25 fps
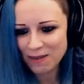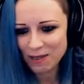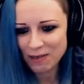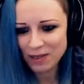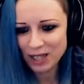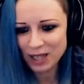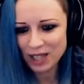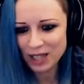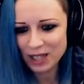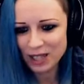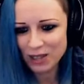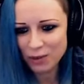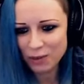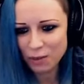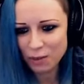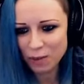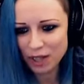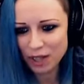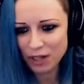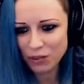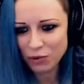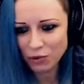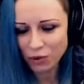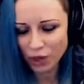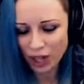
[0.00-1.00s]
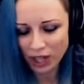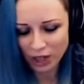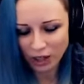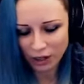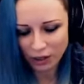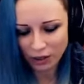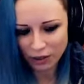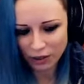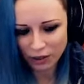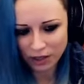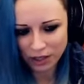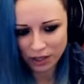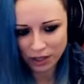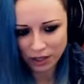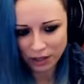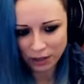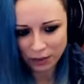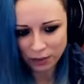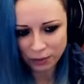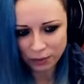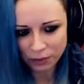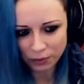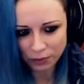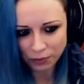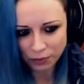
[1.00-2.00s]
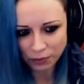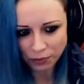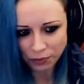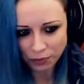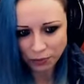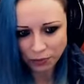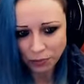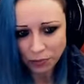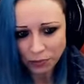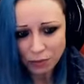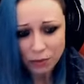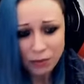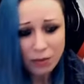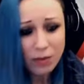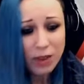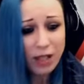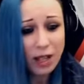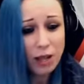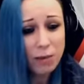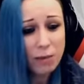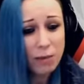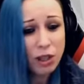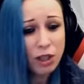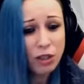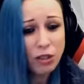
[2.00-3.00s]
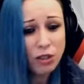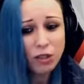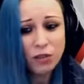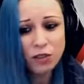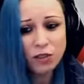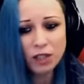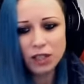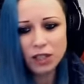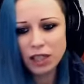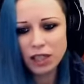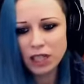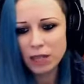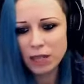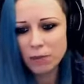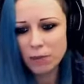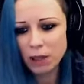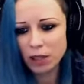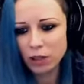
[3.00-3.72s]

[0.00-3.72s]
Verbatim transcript: with the Super Dragons. Because of the name,